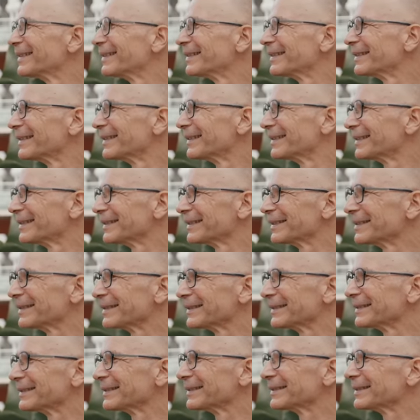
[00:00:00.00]

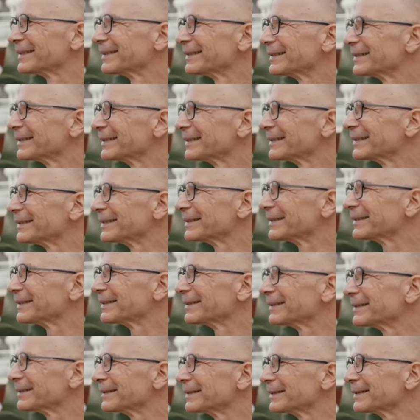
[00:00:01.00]

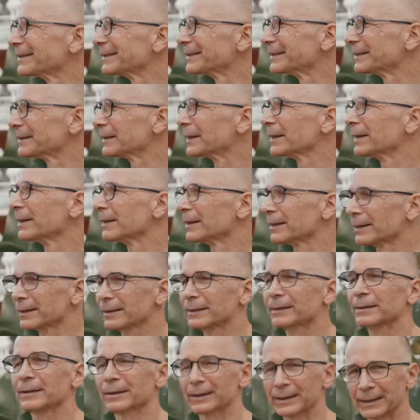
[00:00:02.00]

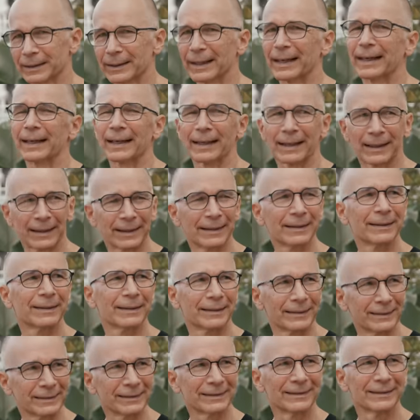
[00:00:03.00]

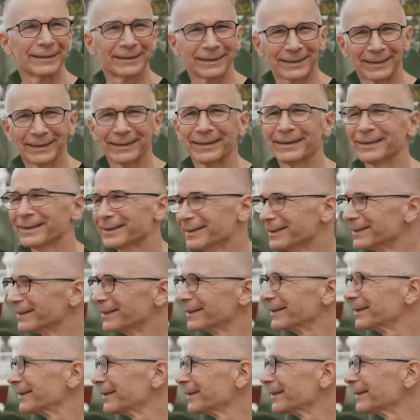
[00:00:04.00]

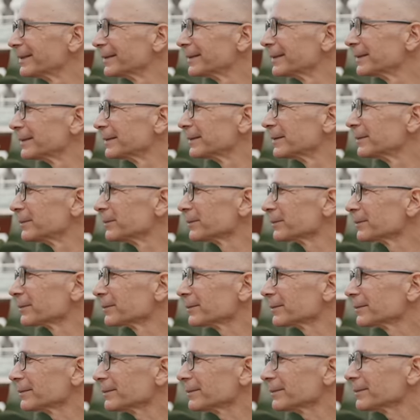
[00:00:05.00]

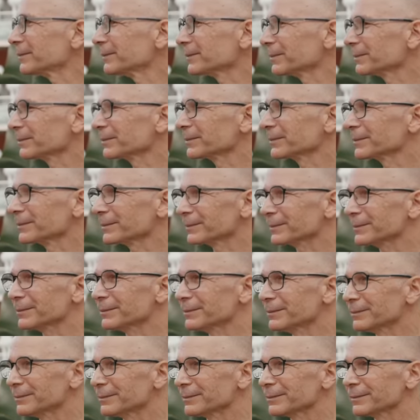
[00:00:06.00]

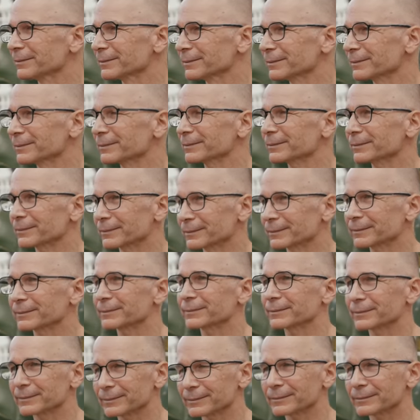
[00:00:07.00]
No words are spoken by the person on screen.